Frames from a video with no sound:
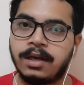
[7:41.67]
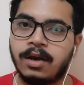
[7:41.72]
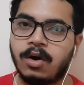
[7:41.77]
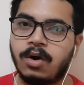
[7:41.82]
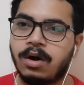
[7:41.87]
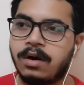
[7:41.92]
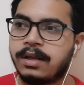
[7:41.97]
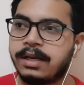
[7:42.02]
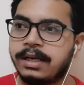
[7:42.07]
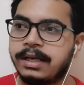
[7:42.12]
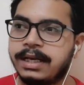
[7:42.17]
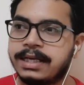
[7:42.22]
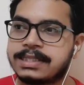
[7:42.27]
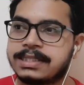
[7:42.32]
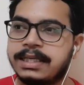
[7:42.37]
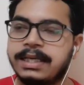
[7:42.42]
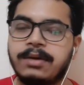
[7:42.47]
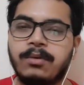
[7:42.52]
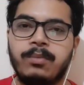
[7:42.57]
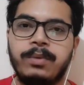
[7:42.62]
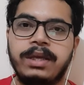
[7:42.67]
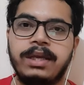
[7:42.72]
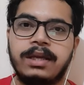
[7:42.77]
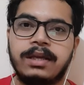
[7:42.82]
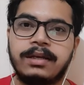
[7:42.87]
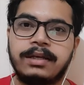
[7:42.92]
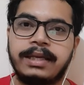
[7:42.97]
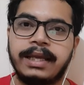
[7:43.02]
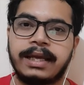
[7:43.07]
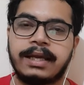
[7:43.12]
or let's say
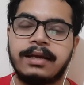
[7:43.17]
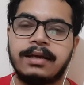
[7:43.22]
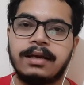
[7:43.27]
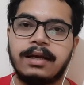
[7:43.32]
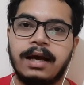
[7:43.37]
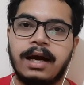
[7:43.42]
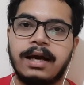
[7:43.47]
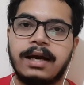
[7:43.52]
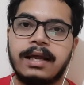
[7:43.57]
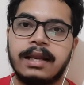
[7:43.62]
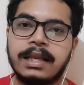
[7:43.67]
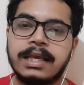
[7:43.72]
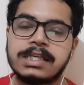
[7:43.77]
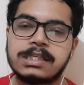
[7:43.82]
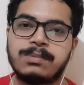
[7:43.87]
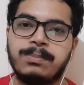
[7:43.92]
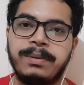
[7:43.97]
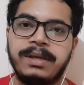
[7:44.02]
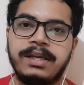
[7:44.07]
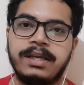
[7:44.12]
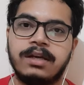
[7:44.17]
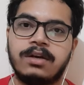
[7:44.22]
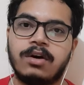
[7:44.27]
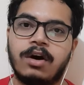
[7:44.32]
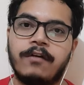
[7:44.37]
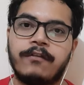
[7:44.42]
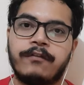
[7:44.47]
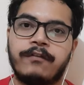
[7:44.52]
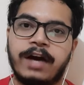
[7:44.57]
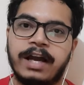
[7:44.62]
we take a grace period
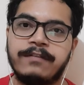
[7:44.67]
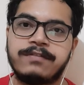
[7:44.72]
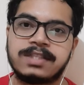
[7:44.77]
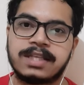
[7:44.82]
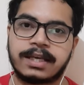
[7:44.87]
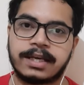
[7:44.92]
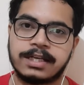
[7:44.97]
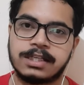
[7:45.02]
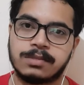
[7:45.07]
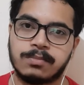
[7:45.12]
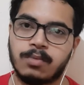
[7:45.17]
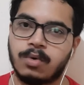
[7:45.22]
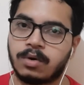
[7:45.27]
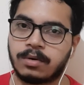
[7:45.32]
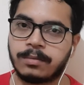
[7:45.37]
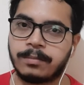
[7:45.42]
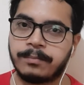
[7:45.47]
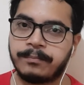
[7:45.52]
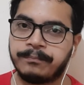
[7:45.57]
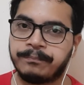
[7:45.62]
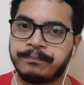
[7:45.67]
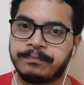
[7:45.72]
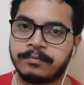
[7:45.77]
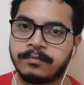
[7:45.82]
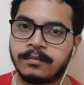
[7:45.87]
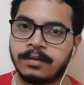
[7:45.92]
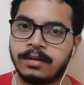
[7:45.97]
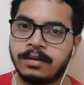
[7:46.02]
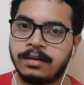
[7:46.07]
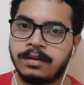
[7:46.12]
of 5 seconds more,
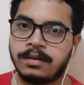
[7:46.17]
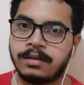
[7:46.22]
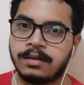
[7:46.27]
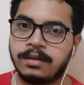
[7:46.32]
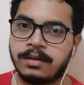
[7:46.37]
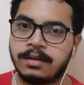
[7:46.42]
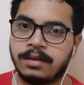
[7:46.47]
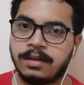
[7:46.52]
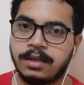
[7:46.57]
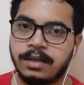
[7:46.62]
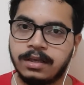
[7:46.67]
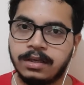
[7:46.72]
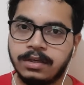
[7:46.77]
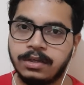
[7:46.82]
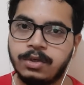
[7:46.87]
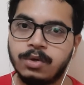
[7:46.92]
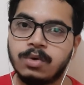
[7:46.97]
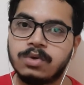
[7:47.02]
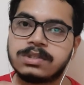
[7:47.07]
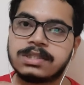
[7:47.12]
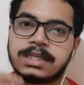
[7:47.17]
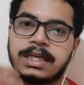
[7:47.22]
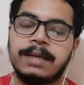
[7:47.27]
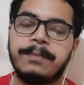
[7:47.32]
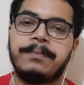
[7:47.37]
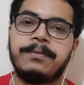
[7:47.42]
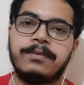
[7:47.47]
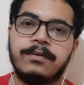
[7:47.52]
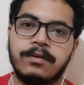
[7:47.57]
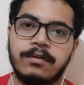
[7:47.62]
you
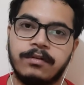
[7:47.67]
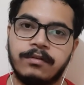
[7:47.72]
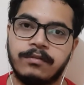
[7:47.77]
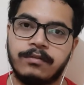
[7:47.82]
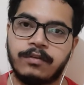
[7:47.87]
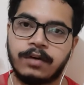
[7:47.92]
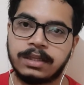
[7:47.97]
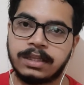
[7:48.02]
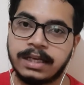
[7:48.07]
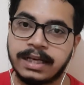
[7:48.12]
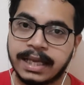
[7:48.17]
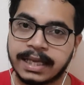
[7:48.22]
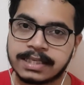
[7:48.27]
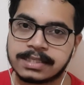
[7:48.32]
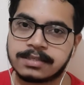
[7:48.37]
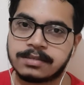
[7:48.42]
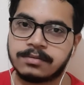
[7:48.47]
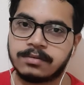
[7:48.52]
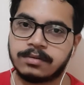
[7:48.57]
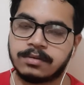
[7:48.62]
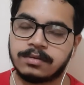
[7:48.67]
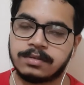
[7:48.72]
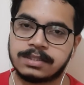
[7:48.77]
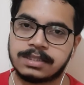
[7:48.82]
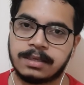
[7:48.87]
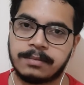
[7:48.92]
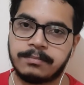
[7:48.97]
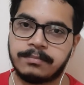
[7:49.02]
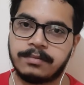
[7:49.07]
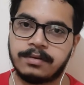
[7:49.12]
skip for the next
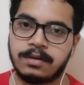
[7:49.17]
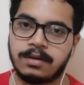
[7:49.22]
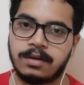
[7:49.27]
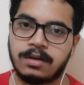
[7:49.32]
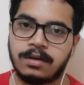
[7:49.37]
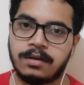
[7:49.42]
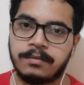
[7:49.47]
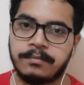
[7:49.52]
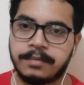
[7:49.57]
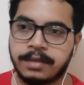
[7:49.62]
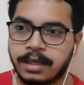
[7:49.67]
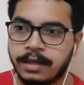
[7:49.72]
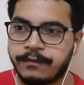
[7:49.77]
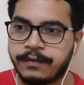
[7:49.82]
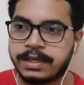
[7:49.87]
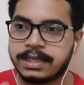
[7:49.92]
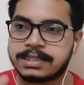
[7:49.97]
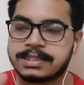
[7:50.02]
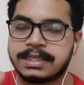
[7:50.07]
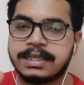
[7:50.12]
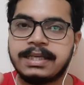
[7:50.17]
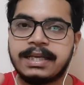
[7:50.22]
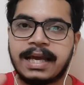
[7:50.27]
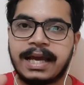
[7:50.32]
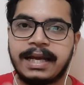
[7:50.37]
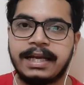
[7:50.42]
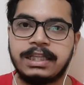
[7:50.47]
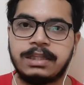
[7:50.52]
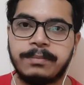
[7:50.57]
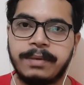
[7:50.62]
sum. If it is in
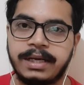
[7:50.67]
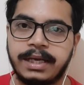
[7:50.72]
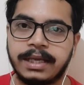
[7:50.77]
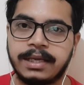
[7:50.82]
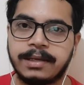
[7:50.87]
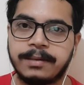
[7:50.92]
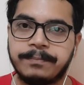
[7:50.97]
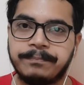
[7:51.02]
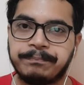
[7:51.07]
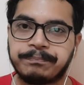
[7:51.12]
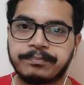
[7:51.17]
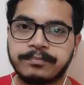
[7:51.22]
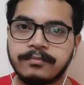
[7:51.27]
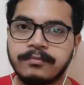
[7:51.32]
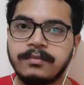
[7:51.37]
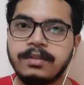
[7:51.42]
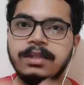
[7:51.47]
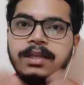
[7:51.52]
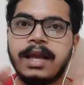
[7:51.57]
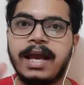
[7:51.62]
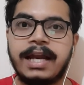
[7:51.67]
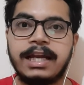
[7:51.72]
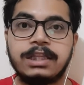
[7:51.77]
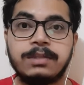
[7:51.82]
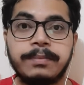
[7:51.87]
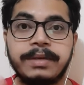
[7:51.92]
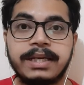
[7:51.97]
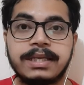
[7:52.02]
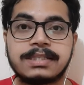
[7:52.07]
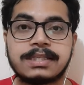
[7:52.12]
arithmetic
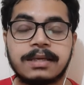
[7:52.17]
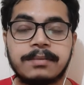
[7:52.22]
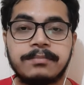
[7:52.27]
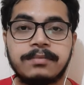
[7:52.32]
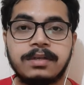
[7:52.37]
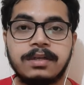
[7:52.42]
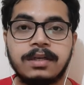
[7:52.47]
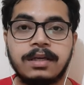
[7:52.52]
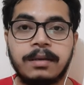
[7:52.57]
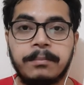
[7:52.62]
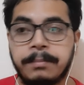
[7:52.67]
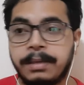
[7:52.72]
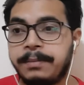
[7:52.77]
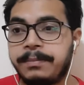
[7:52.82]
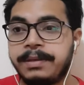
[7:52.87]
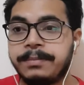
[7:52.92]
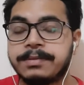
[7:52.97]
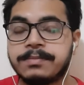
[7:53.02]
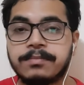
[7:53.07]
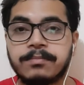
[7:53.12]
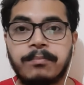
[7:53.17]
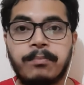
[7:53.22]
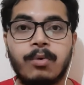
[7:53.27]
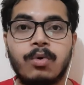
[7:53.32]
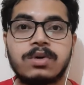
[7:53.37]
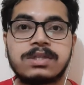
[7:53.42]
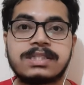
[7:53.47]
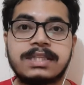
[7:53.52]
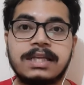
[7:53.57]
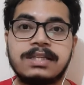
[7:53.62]
sum, maybe
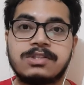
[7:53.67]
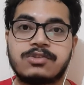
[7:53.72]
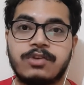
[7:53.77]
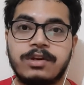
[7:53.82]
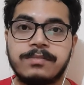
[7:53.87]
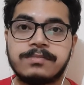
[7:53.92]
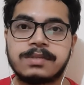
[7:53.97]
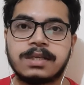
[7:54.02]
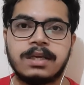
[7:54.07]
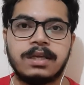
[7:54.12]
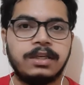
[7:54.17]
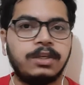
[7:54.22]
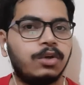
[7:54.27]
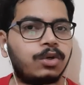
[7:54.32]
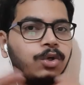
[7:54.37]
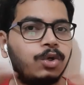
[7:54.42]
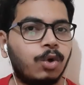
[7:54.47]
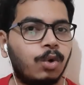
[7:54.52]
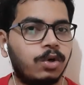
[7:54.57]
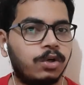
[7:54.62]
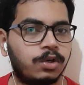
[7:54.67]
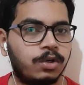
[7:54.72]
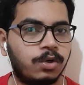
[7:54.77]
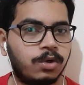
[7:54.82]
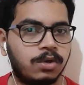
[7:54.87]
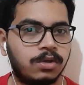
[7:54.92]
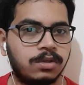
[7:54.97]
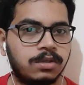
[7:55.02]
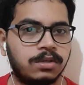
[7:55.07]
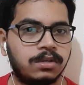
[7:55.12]
boards and streams, you don't
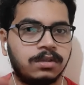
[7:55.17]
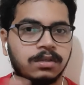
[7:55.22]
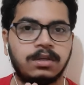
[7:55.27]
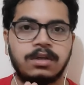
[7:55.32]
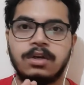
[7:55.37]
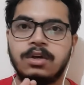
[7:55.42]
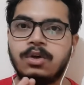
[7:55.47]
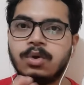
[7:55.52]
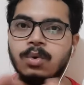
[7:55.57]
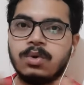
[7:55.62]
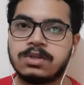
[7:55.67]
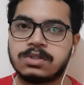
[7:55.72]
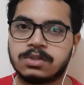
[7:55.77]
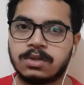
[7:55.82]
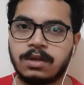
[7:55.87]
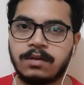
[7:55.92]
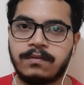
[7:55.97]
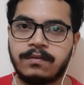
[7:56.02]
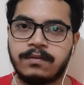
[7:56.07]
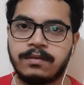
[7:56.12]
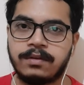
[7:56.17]
know, don't solve,